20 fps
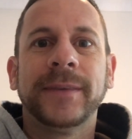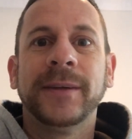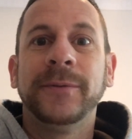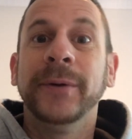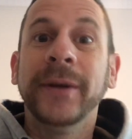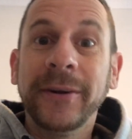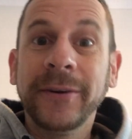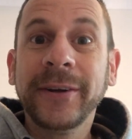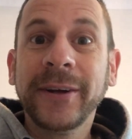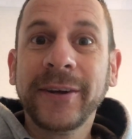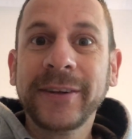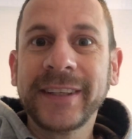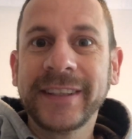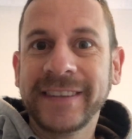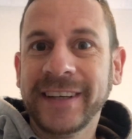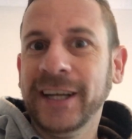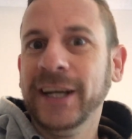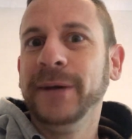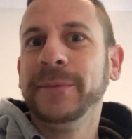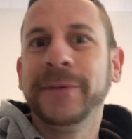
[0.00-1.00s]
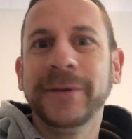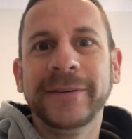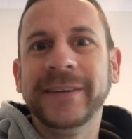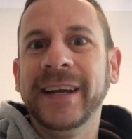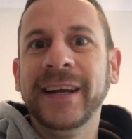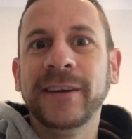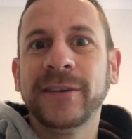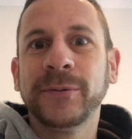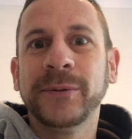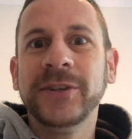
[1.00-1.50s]
We don't know the times or
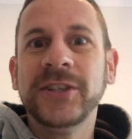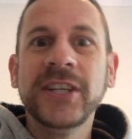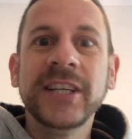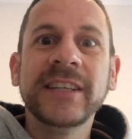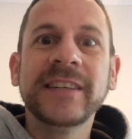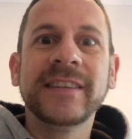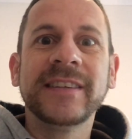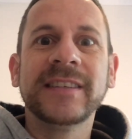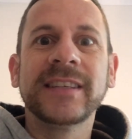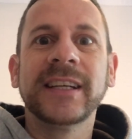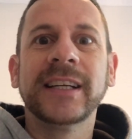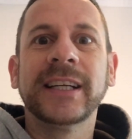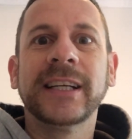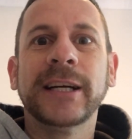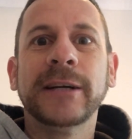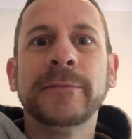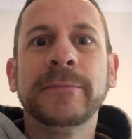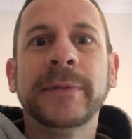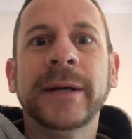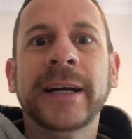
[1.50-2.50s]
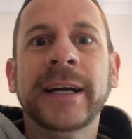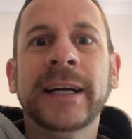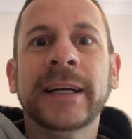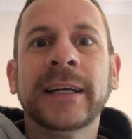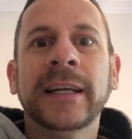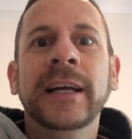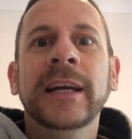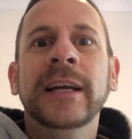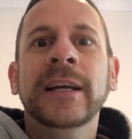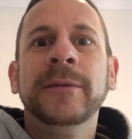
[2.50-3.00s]
dates when Jesus is going to come
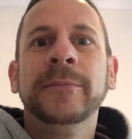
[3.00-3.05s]
back,